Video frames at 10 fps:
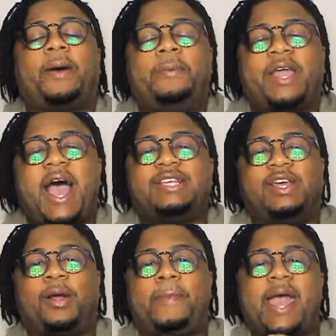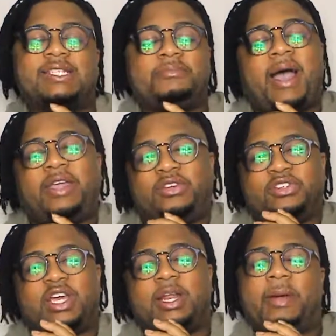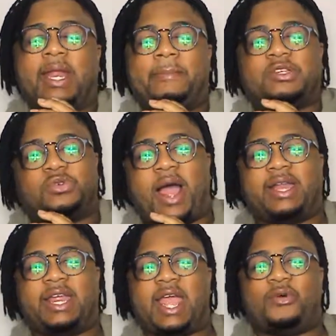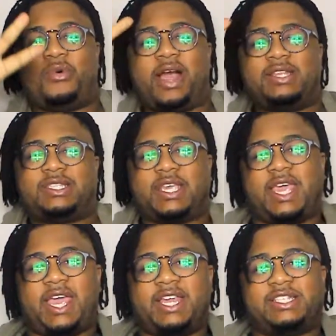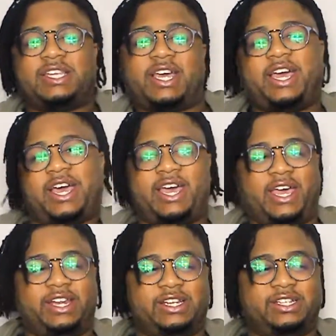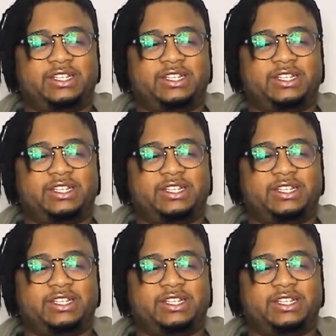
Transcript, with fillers: up you guys welcome back to my youtube channel my name is rodney and what is good